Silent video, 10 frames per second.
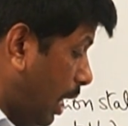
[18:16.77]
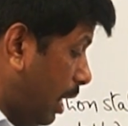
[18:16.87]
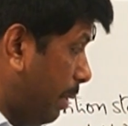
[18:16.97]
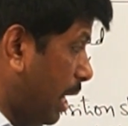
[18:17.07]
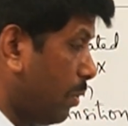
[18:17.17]

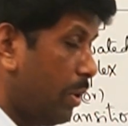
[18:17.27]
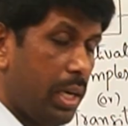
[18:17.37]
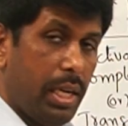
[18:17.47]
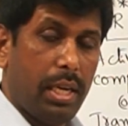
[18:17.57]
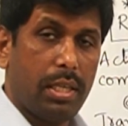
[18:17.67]
and backward
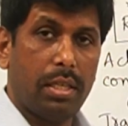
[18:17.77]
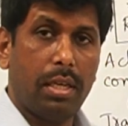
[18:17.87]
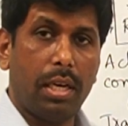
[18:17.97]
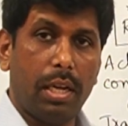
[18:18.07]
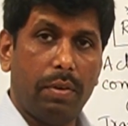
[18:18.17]

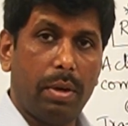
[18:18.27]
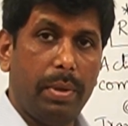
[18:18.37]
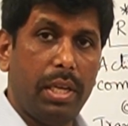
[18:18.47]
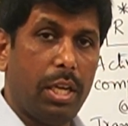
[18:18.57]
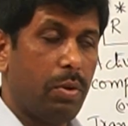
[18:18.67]
reaction never
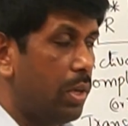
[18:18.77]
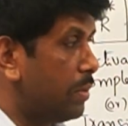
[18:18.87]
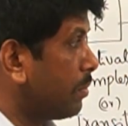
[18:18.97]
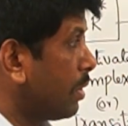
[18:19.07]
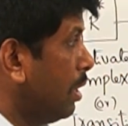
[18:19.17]
be equal.